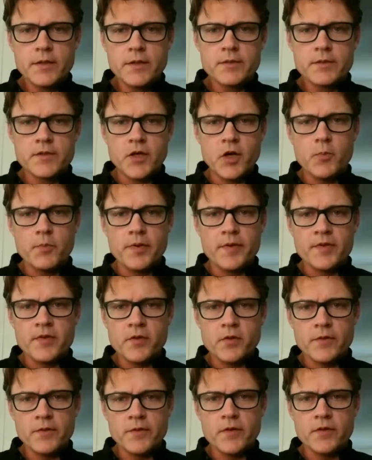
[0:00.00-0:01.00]
to open
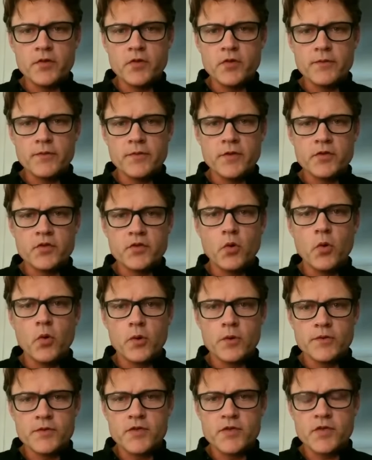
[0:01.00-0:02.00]
the
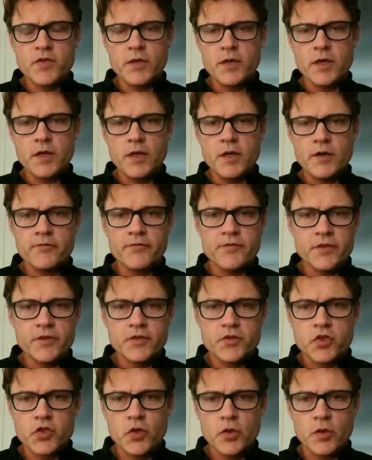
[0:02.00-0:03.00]
doors of the
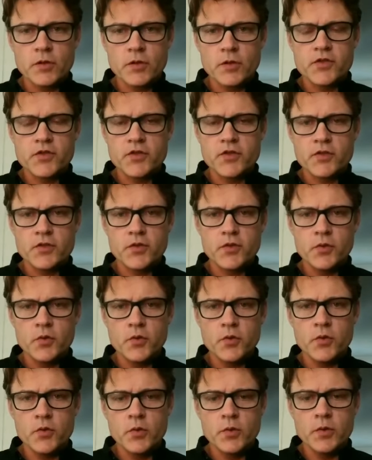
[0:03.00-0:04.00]
church
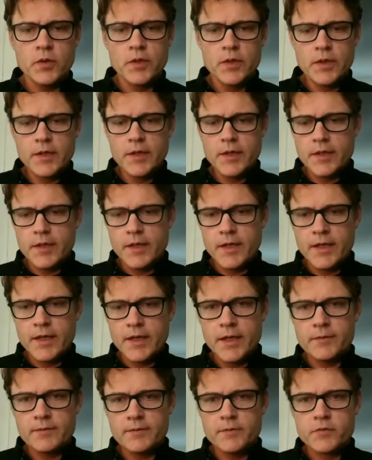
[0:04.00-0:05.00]
to
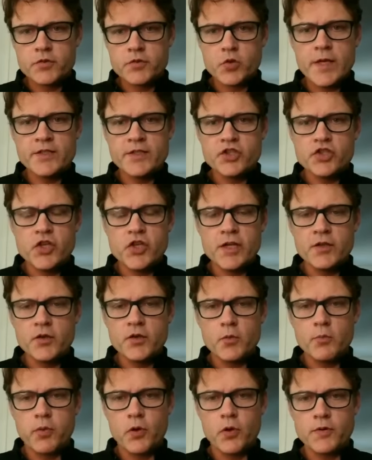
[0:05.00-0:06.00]

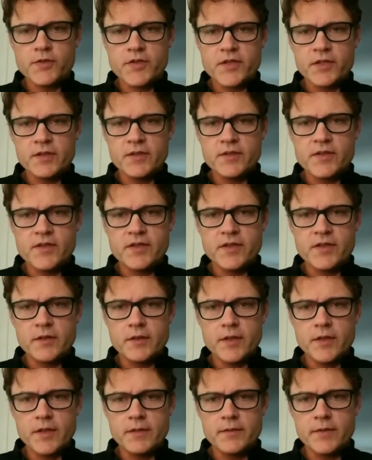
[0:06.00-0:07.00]
transgender persons
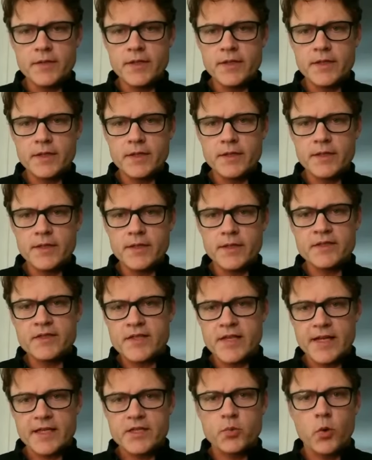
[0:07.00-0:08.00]
and
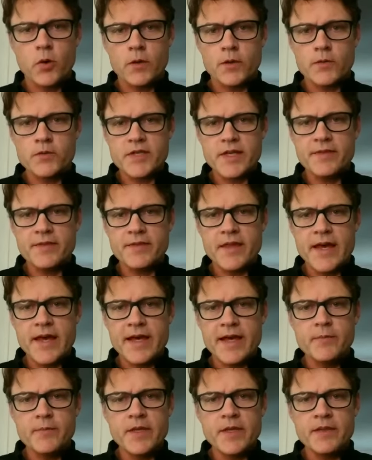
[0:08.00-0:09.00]
sex workers at
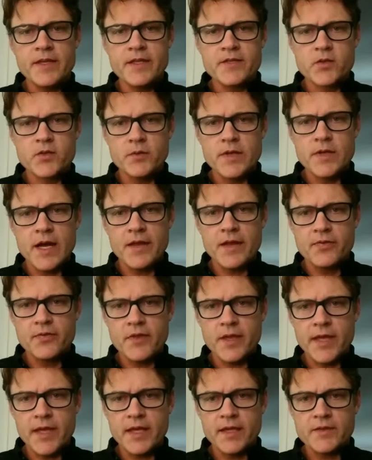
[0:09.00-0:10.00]
that. I mean, these are not
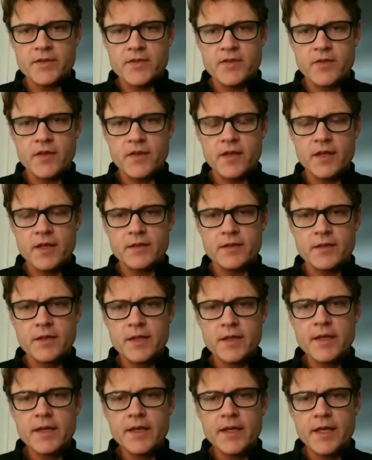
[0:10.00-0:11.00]
things that
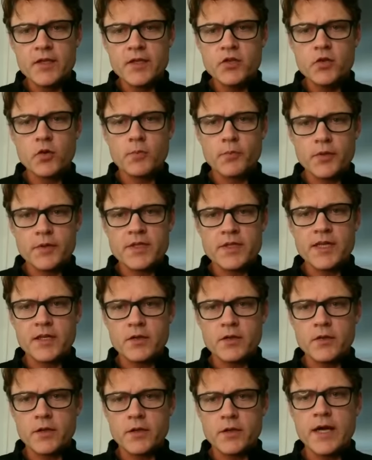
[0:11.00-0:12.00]
in your
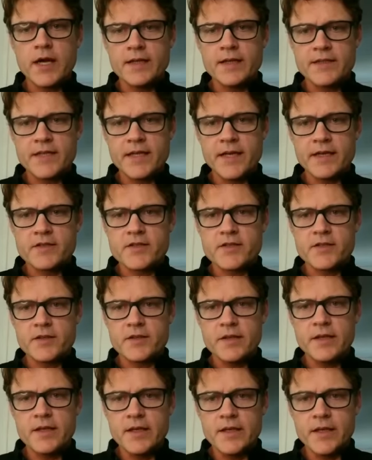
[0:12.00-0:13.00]
particular context,
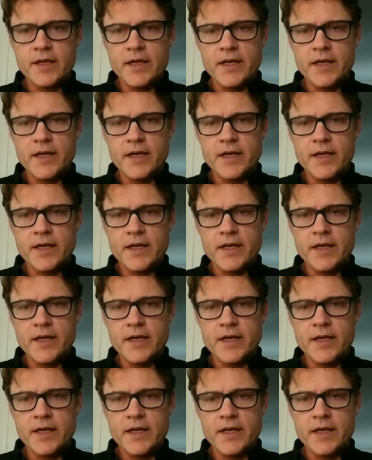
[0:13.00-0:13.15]
the